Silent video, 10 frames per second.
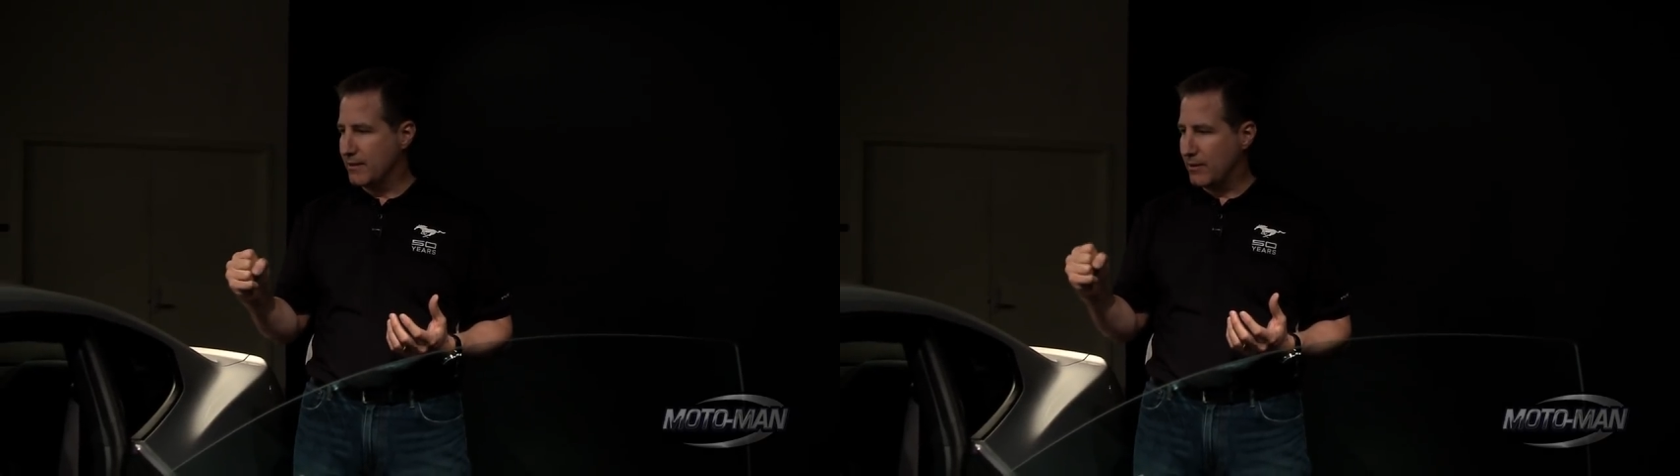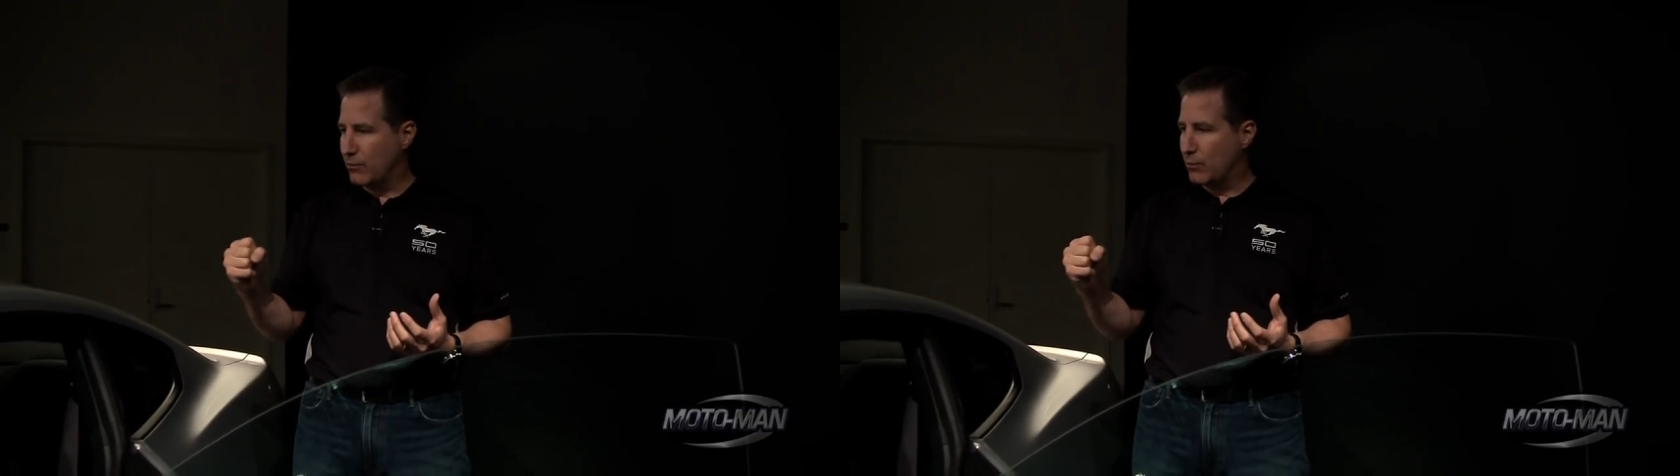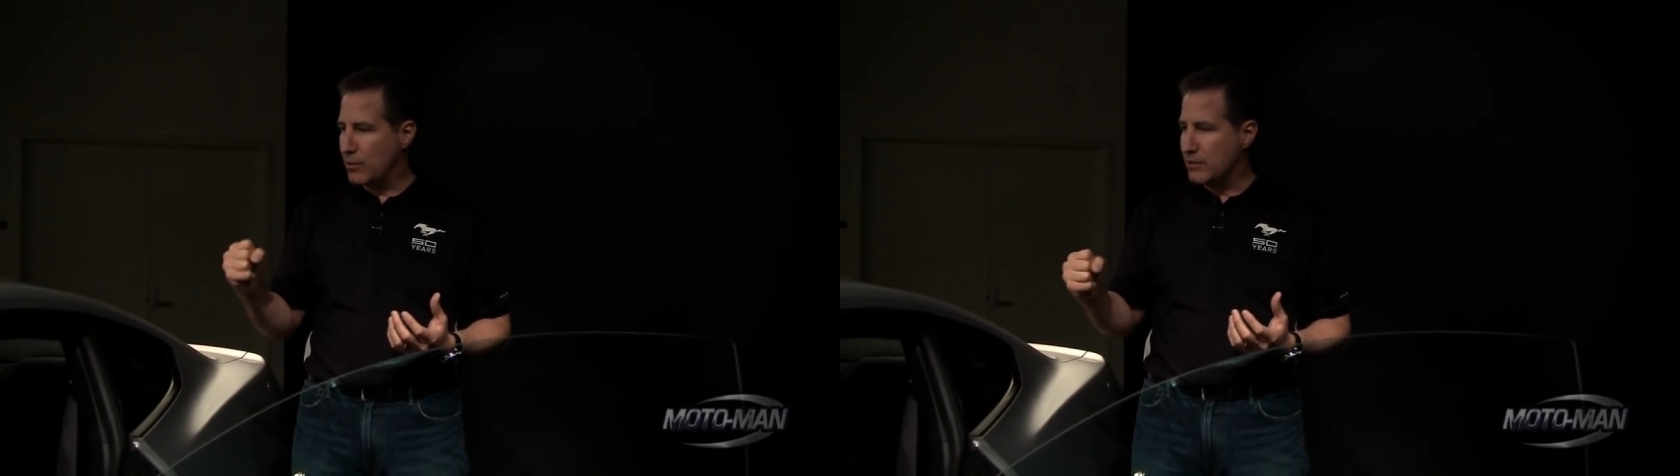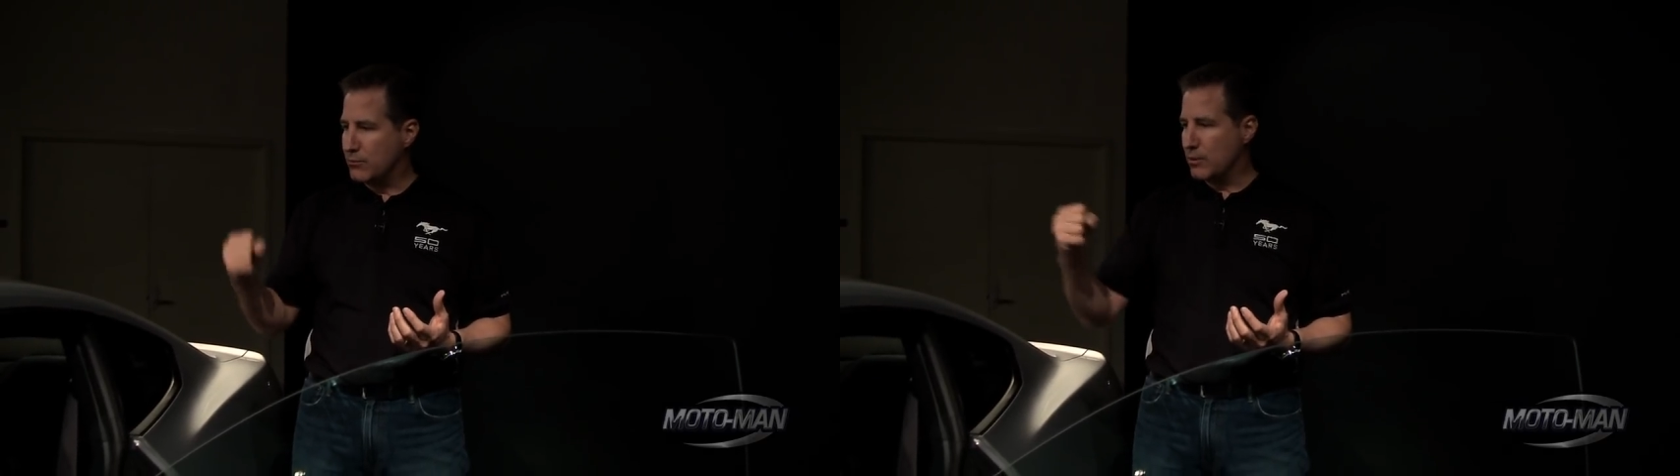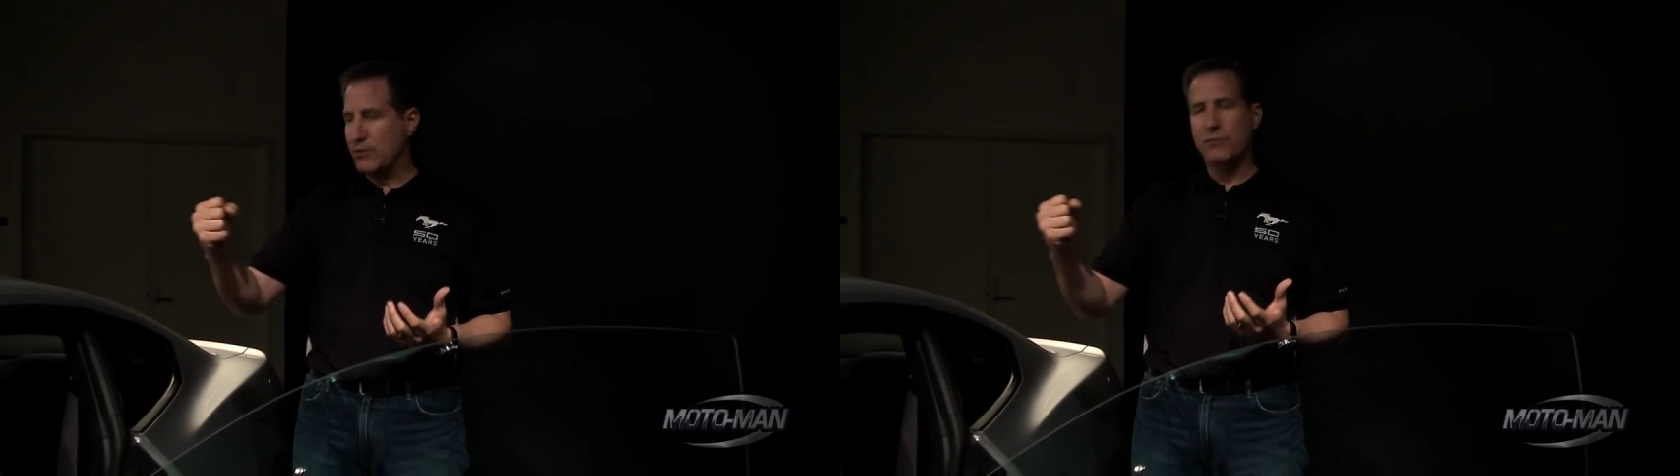when you
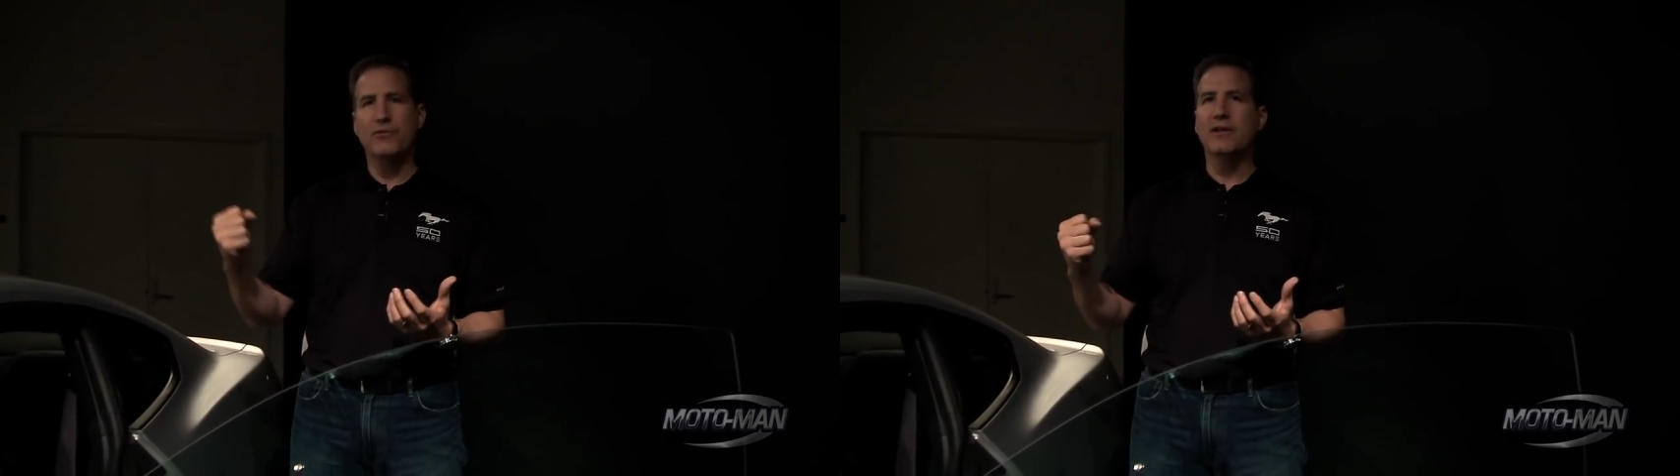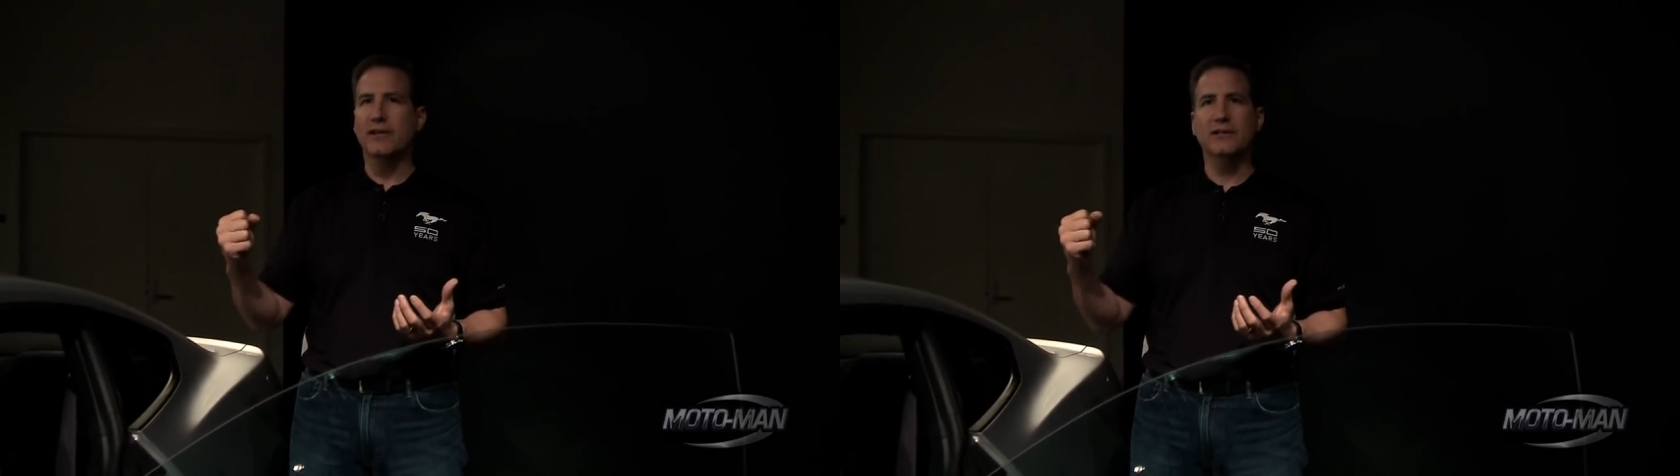when you feel it,